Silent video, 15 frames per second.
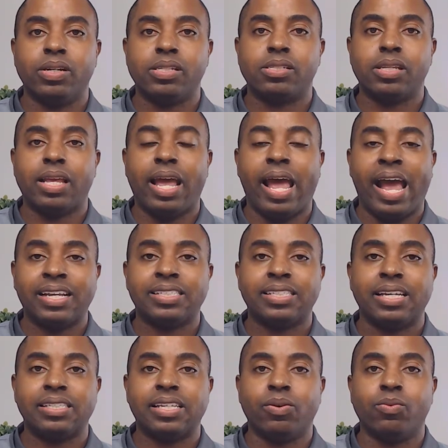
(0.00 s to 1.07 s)

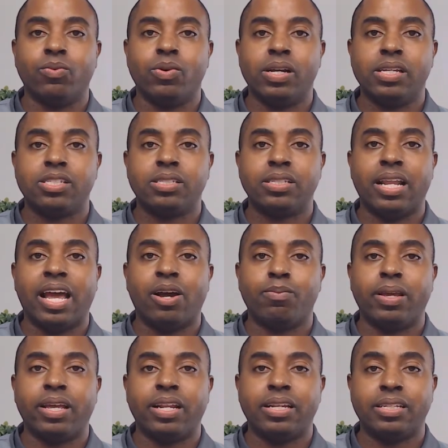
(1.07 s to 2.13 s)
accessed
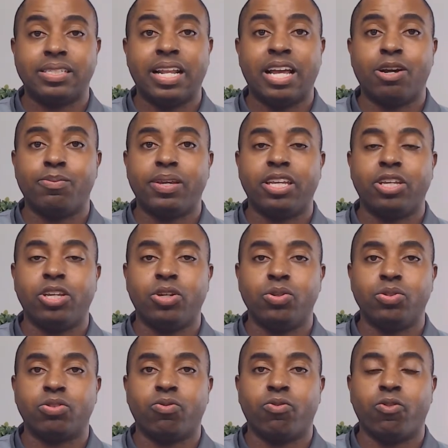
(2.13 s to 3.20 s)
and is now being
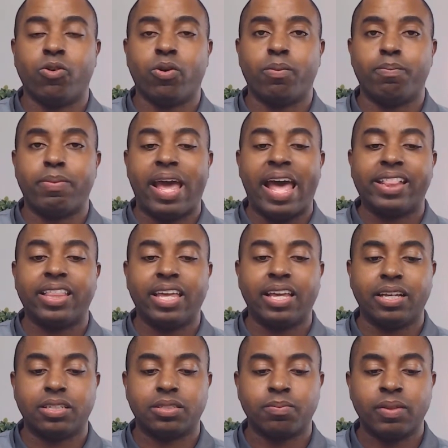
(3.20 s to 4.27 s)
used for bad
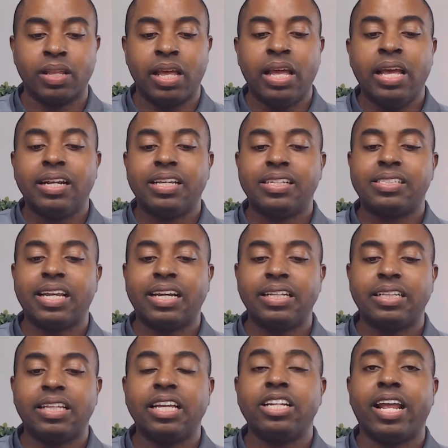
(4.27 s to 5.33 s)
things. The second
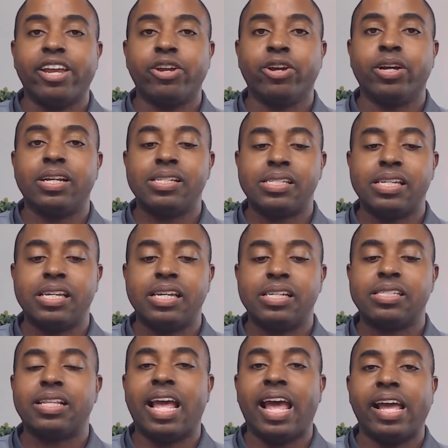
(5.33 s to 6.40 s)
thing that you're going to see is
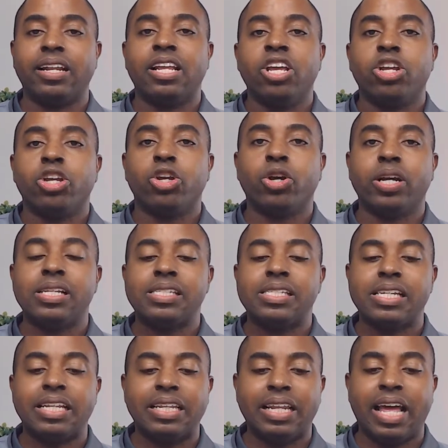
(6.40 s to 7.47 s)
that you're going to see
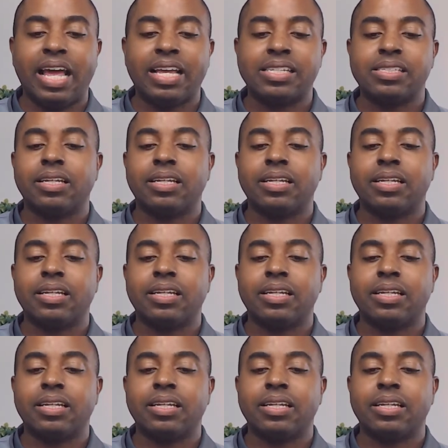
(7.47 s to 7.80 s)
less